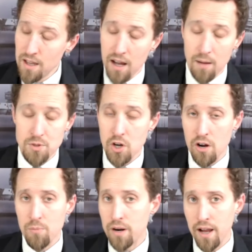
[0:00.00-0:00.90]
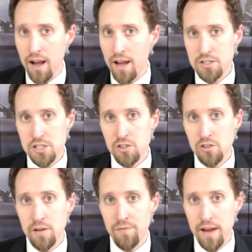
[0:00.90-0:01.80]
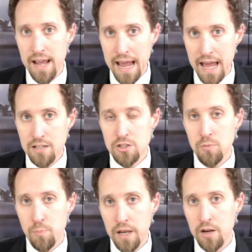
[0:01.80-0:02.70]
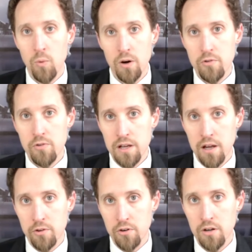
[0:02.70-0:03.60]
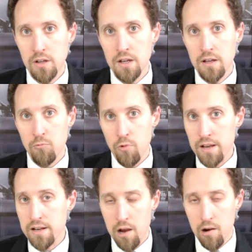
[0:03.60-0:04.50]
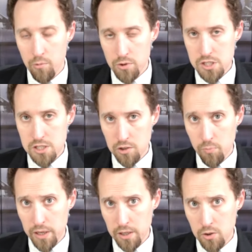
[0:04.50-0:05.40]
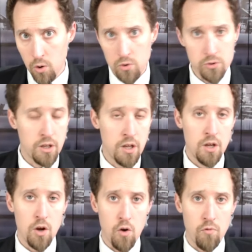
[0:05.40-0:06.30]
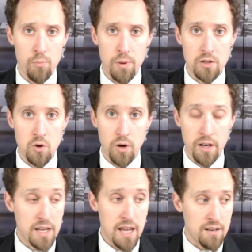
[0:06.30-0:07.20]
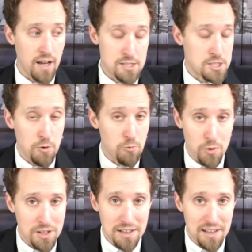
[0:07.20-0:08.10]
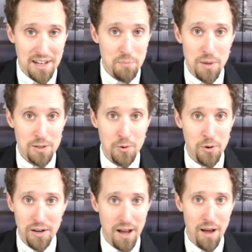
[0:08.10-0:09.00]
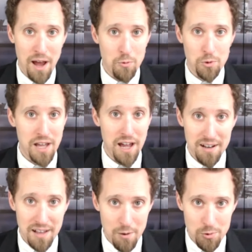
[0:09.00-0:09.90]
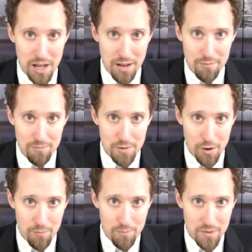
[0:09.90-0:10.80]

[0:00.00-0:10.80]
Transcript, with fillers: I'm sorry, but I, I still, if I had to pick one or the other right now, I would still pick gold over Bitcoin. Again, I still really like Bitcoin. I, I will not, I will not, you know,